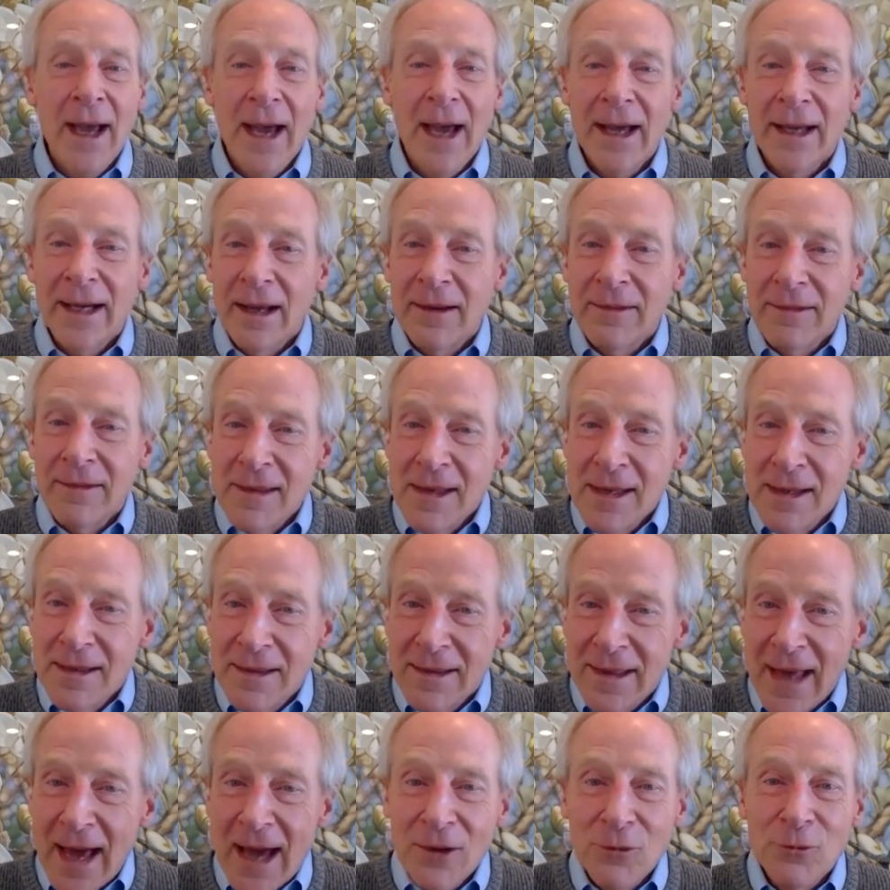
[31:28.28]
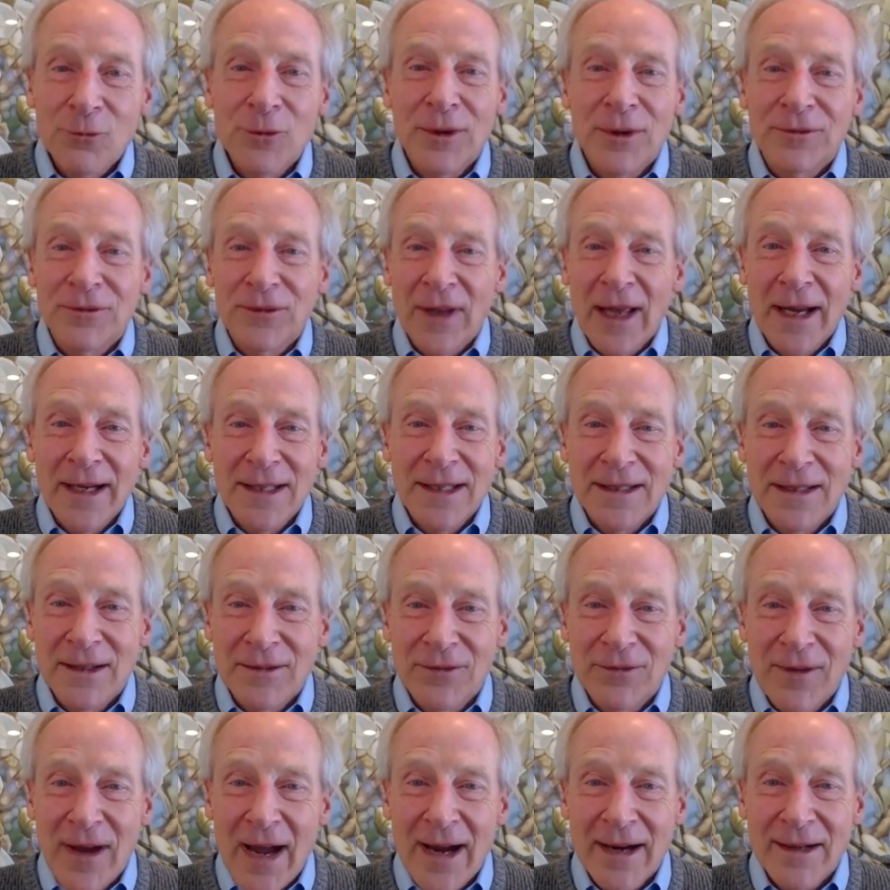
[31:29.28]
And I think that reflects the
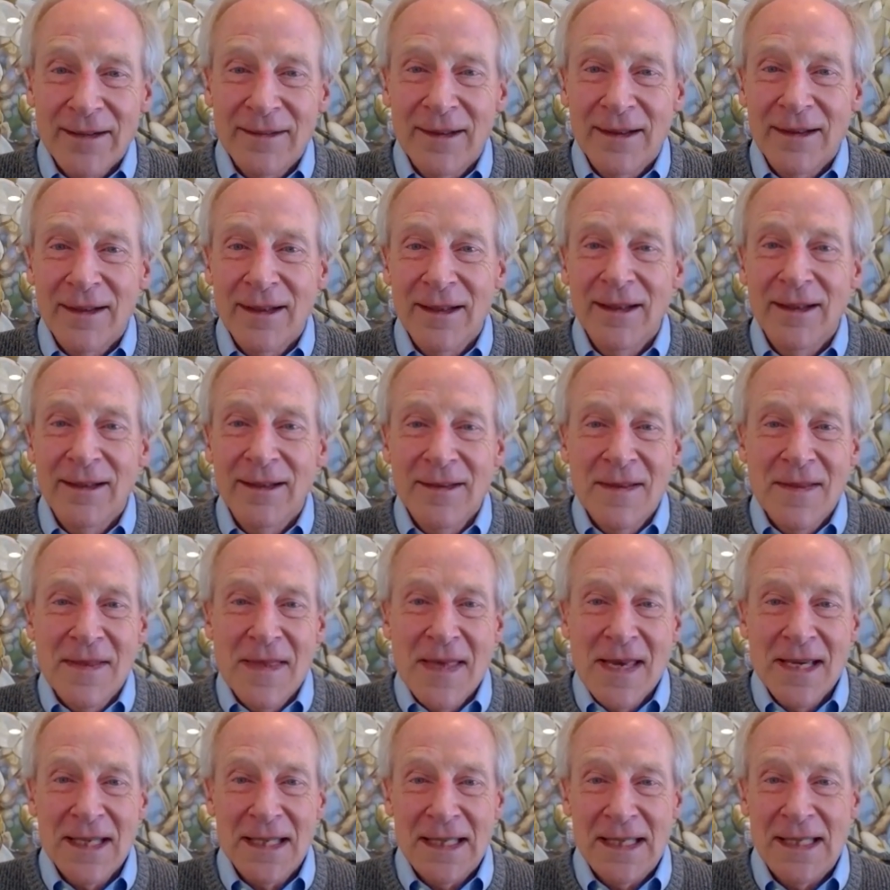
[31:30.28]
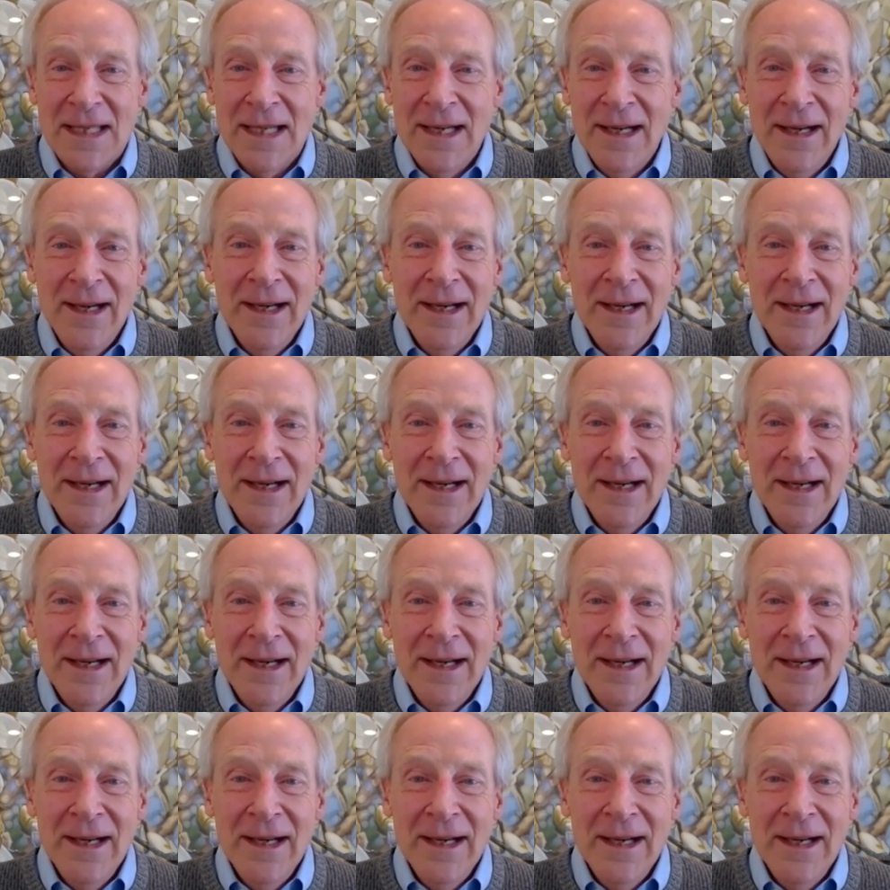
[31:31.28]
fact that in this